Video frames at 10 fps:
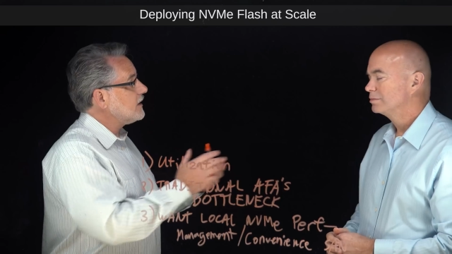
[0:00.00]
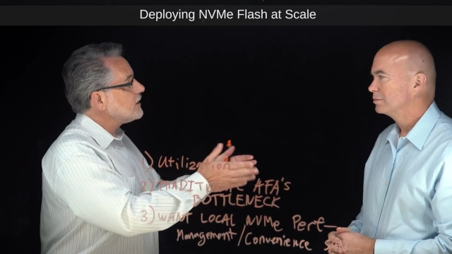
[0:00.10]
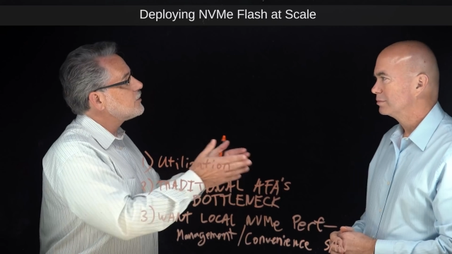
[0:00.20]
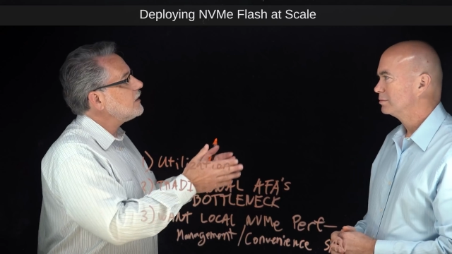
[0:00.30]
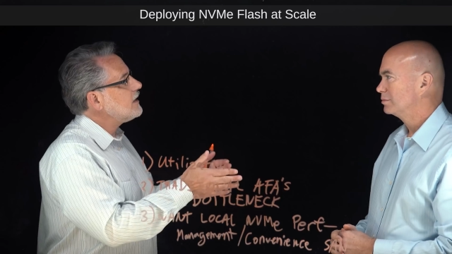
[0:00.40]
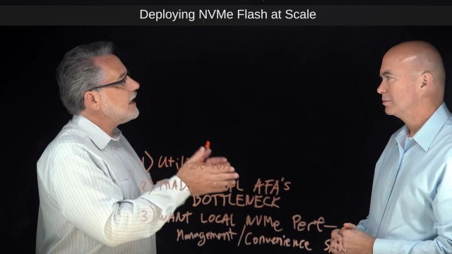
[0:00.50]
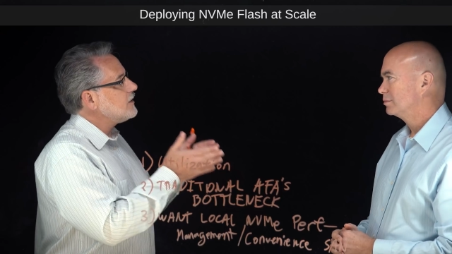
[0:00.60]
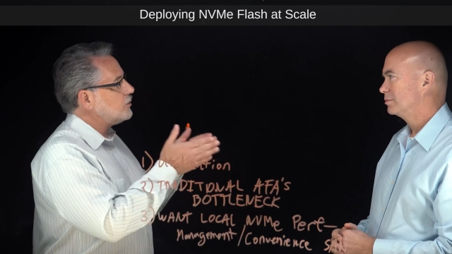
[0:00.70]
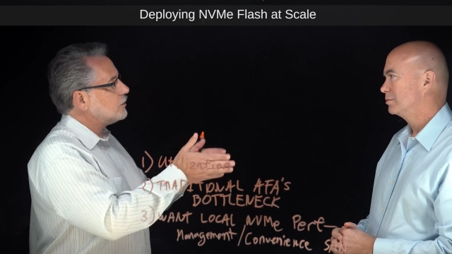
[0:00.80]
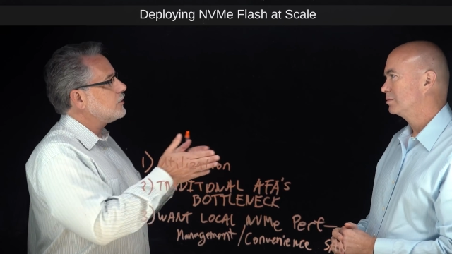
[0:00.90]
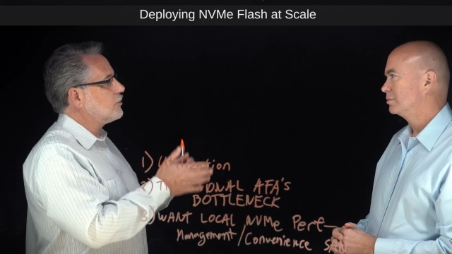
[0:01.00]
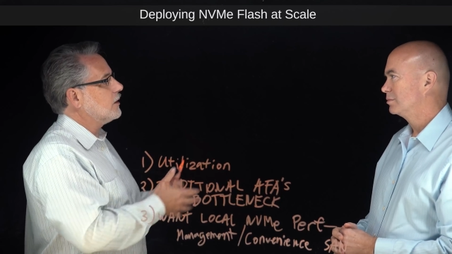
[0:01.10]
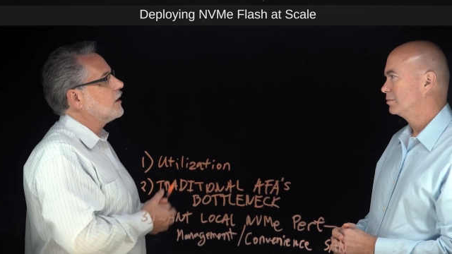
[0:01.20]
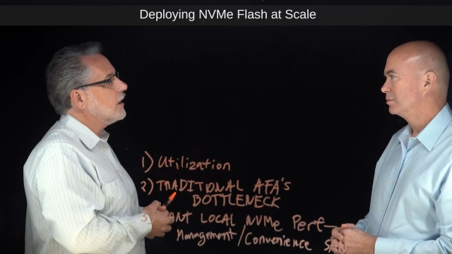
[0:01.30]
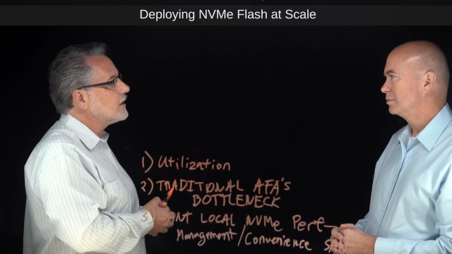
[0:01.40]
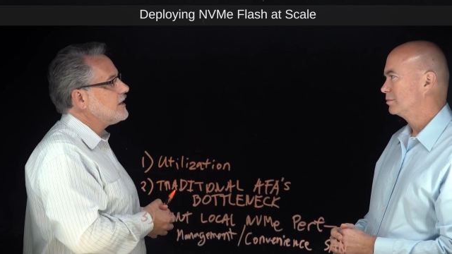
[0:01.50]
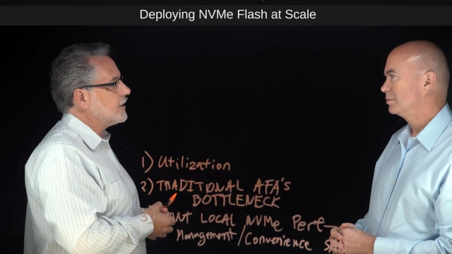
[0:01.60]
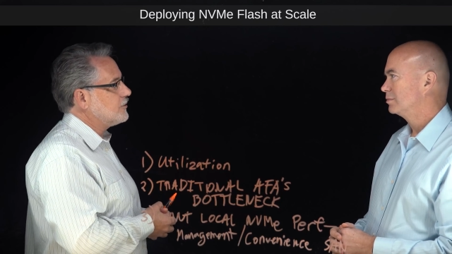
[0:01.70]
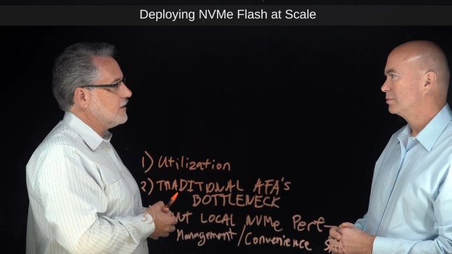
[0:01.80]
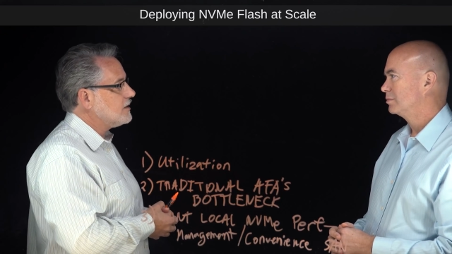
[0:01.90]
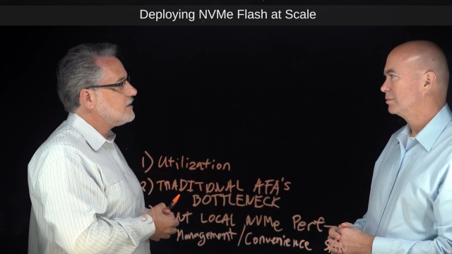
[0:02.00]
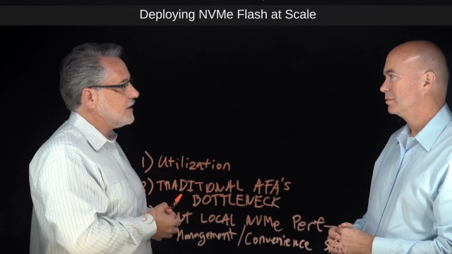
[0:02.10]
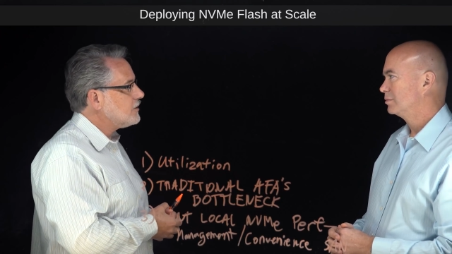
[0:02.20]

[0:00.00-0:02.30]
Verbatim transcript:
Speaker 1: and it's really that dual controller architecture that's the